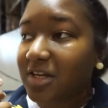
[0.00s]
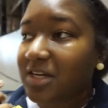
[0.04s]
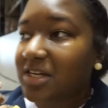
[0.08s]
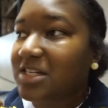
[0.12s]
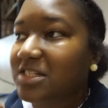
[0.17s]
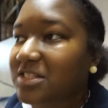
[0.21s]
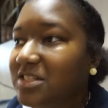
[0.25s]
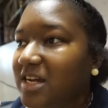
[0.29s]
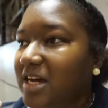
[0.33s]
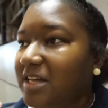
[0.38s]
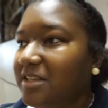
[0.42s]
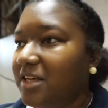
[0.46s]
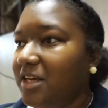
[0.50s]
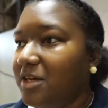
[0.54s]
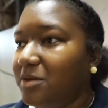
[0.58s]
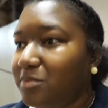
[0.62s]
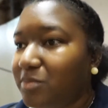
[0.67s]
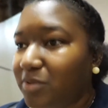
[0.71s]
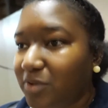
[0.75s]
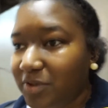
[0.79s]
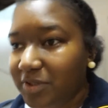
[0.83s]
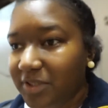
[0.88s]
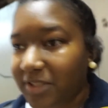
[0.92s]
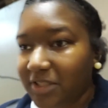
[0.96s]
It's not that
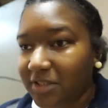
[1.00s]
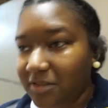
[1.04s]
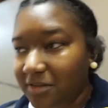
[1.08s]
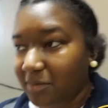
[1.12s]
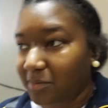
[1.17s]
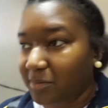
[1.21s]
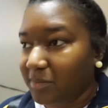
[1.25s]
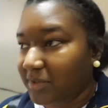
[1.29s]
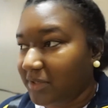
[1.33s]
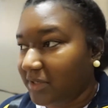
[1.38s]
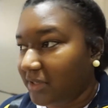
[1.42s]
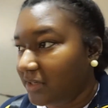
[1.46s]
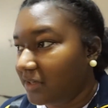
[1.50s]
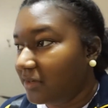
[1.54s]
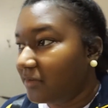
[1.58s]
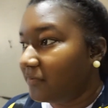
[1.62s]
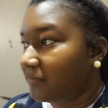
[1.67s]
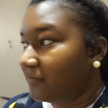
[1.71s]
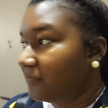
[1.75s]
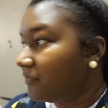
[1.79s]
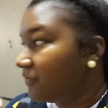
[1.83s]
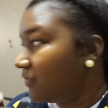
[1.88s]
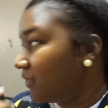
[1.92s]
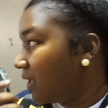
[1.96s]
important, but
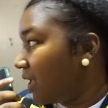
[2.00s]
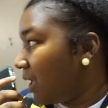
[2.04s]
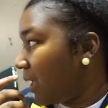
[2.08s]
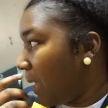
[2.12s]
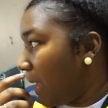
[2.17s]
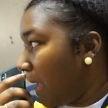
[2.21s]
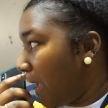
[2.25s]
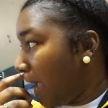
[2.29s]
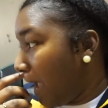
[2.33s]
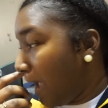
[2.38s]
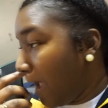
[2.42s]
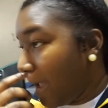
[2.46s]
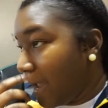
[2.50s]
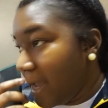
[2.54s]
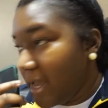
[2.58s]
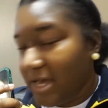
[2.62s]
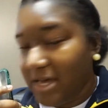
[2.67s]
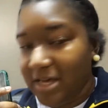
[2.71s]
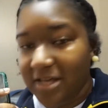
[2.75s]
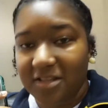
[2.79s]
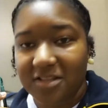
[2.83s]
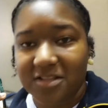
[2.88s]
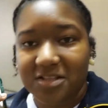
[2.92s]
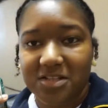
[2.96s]
yeah,
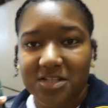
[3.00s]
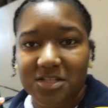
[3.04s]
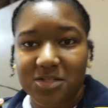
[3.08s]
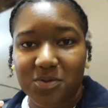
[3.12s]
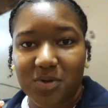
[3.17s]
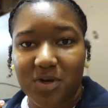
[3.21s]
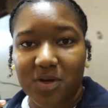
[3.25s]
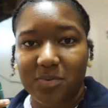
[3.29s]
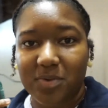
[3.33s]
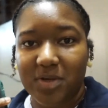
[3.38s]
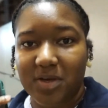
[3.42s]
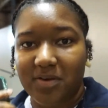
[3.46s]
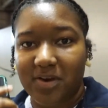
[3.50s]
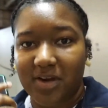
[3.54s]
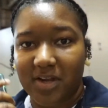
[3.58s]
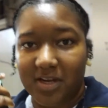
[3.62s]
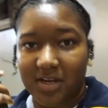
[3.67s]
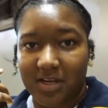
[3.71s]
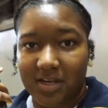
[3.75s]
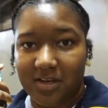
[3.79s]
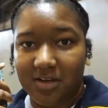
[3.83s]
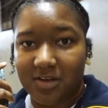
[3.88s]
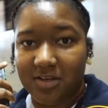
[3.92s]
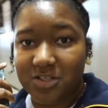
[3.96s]
this is where I'm at right now.